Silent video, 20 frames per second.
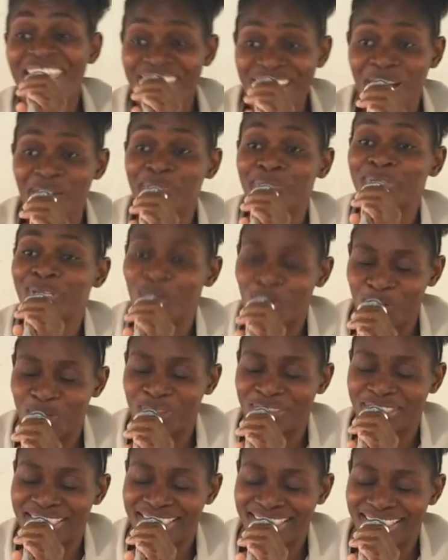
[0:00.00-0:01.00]
I am,
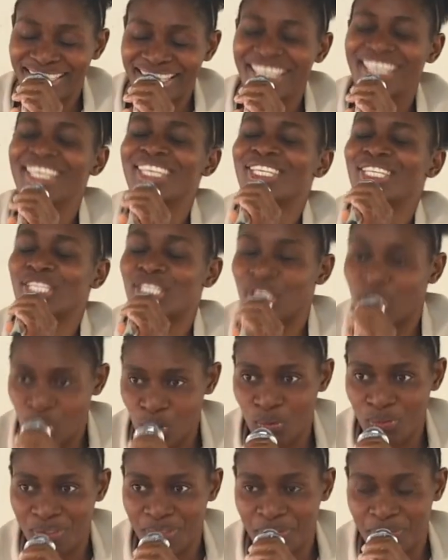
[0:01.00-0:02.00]
Lord,
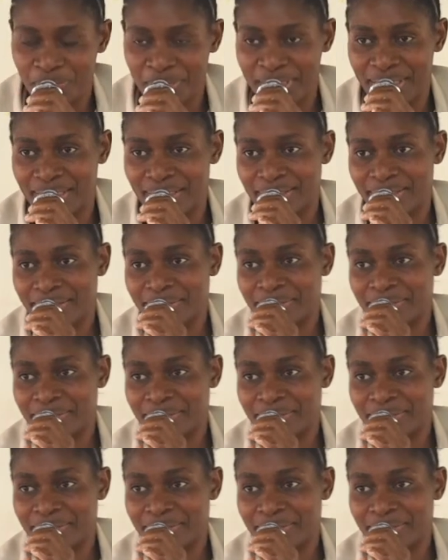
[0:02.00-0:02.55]
use me.